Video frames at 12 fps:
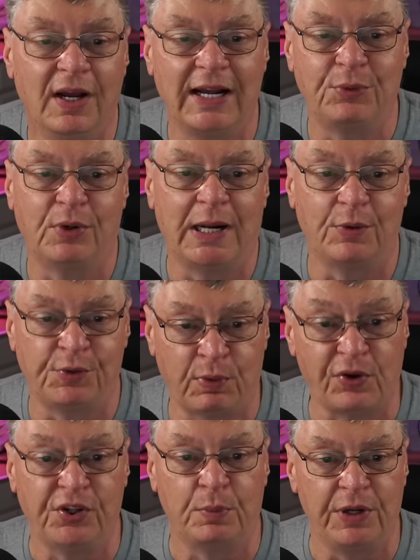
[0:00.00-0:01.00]
That's what I'm
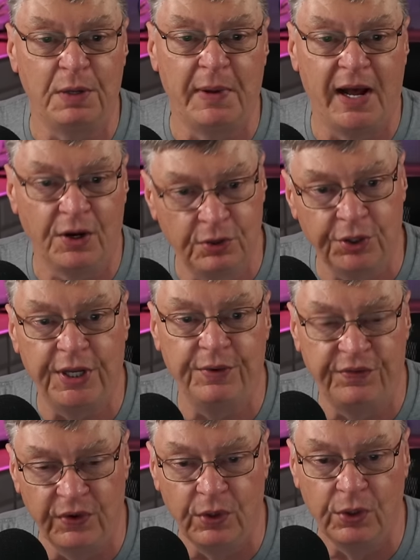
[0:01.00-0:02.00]
supposed to be about,
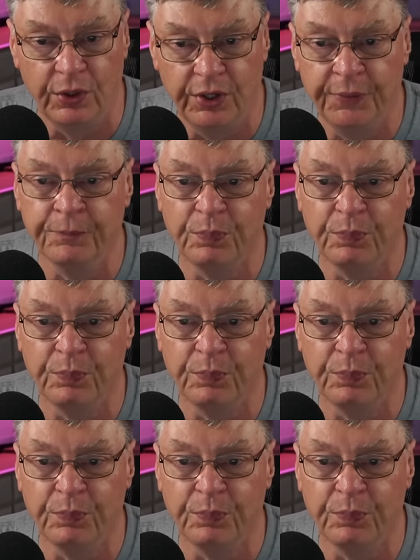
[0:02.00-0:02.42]
cooking food,